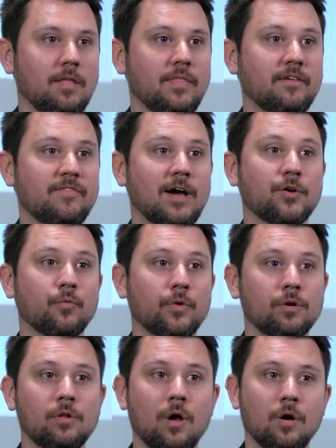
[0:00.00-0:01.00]
They found a
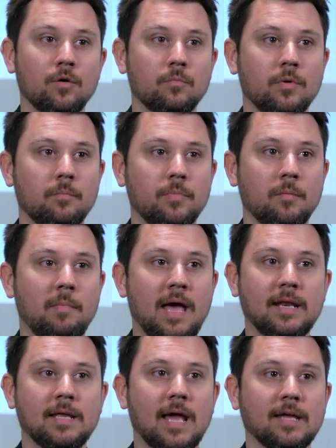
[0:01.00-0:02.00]
rental home, but
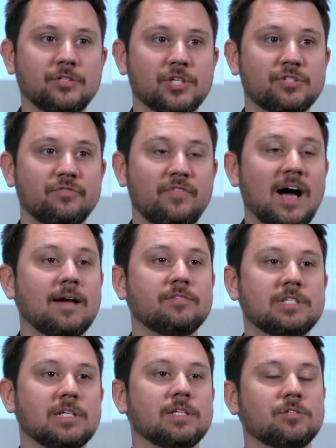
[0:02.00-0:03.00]
Mattie had just 5
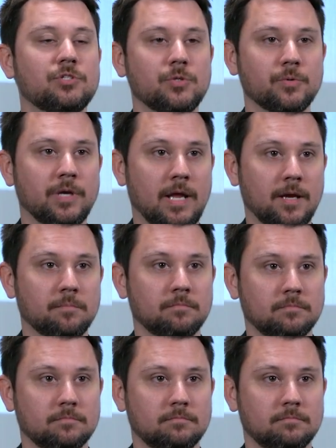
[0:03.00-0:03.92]
cents to her name.